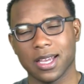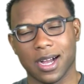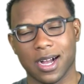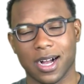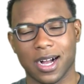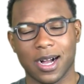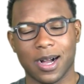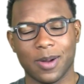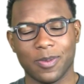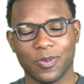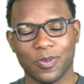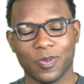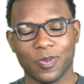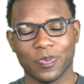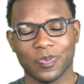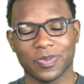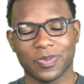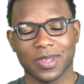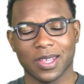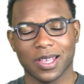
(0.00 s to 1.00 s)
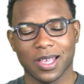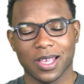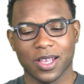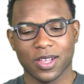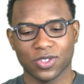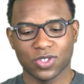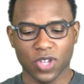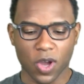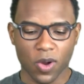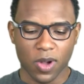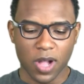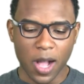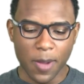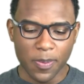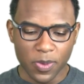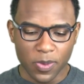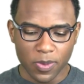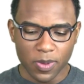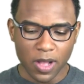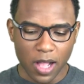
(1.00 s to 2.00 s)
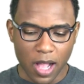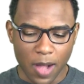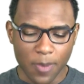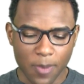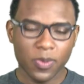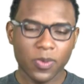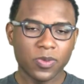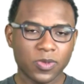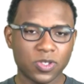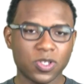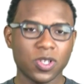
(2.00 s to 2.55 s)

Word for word: Um, so a couple, a couple.